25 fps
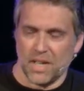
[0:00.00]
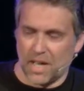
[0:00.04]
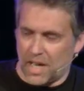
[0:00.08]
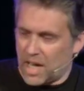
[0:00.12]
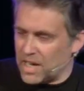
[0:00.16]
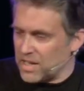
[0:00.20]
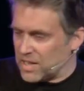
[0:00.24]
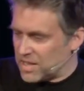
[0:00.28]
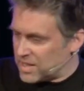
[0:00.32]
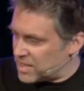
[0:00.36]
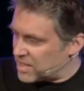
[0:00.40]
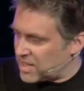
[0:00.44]

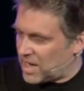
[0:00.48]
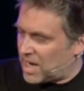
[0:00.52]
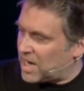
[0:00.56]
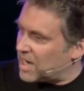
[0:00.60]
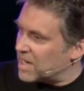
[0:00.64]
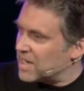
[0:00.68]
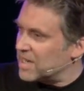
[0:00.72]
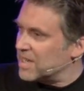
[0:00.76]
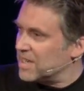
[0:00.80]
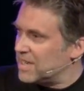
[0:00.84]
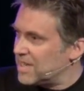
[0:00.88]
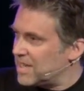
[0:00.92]

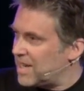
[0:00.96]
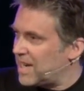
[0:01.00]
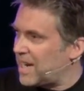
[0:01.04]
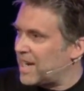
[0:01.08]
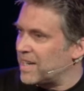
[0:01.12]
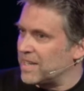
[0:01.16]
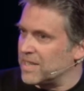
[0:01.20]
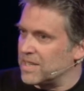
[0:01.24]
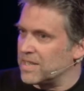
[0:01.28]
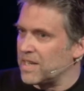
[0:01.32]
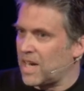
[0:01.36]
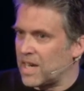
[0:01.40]
unsung
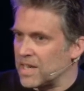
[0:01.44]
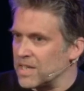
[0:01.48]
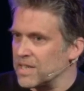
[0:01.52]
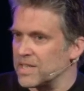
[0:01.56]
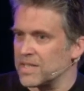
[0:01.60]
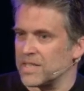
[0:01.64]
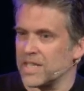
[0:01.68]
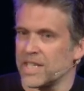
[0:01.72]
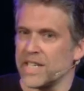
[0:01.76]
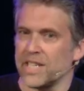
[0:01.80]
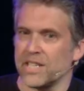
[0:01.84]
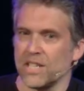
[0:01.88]
and
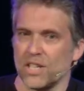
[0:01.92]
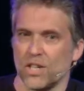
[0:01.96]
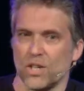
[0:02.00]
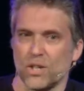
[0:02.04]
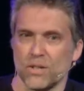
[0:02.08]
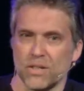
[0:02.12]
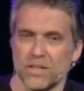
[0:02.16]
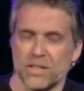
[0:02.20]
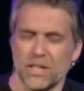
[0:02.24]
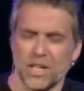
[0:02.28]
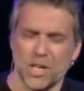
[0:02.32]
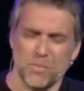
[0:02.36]
unseen a lot
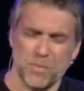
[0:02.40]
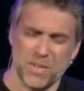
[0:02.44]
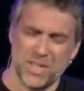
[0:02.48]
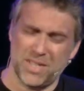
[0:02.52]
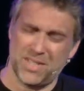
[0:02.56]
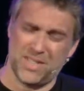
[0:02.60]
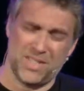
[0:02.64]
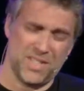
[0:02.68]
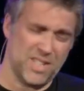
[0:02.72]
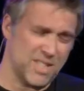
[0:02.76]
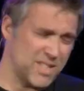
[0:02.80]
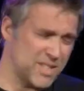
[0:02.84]
of the time is
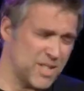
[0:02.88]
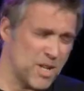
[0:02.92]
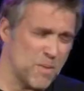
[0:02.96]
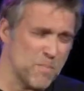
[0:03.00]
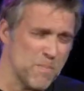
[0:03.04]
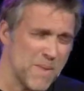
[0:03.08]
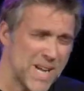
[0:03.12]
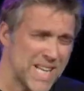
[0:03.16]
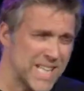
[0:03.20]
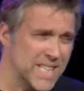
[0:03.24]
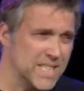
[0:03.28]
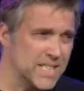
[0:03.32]
just
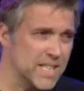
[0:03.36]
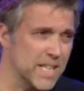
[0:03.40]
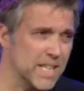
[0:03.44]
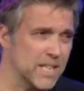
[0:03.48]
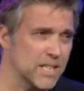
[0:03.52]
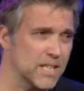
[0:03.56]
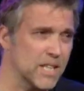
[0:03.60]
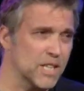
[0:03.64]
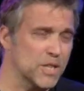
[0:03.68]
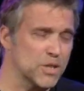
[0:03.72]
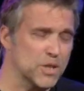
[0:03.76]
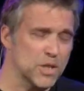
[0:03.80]
amazing.
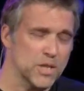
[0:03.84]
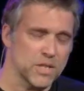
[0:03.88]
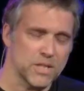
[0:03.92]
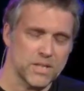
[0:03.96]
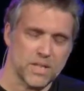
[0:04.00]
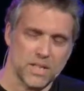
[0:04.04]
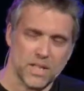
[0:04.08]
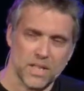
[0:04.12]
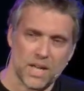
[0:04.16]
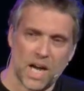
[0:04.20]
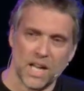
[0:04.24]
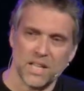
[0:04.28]
There's just
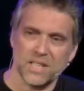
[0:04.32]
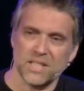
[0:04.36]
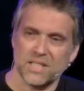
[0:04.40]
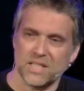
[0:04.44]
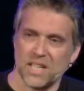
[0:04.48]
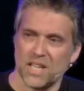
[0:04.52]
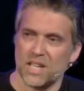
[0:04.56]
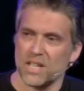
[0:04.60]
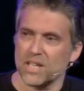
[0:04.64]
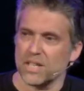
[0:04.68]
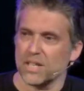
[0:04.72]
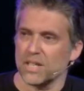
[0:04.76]

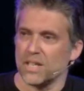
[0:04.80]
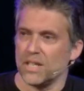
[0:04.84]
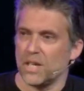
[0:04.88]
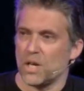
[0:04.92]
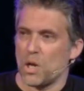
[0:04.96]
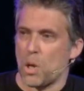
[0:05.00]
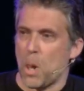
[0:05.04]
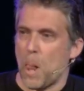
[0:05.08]
unsung